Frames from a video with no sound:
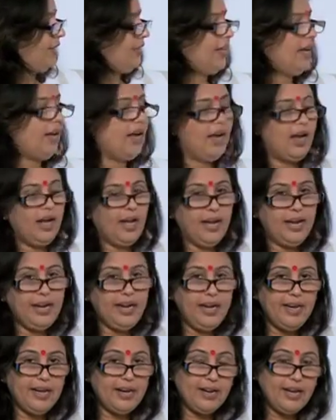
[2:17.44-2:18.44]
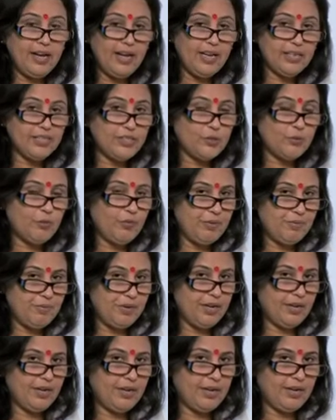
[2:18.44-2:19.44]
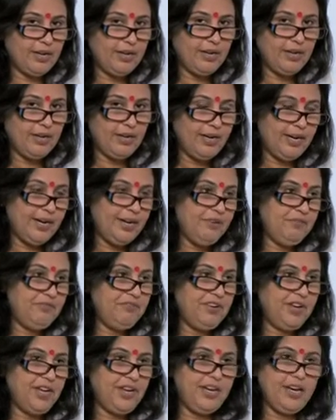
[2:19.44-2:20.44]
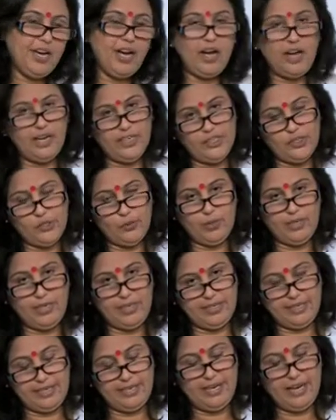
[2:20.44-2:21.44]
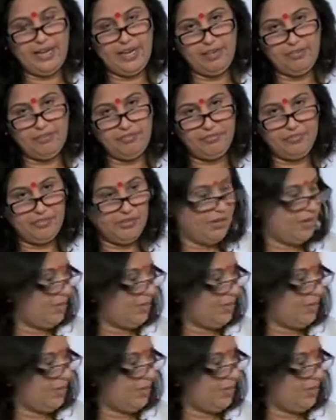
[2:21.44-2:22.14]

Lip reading: the high class women led a very isolated life.